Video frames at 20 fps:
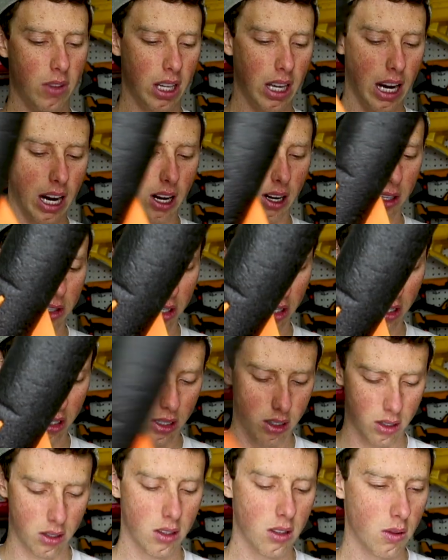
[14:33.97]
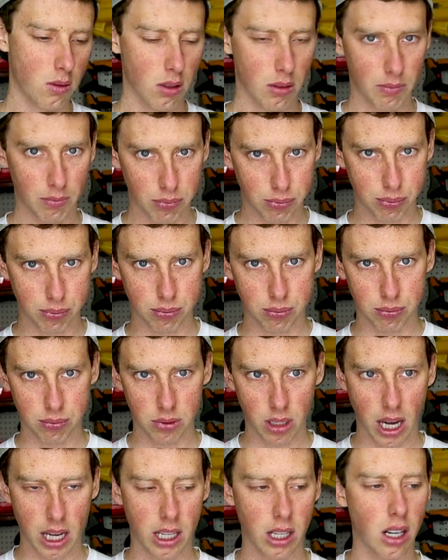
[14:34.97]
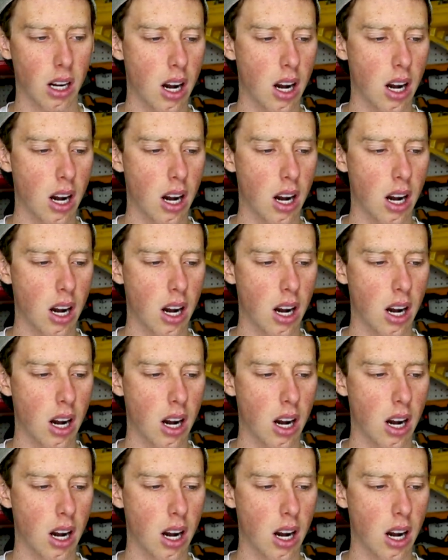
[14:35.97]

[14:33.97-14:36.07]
the character will take it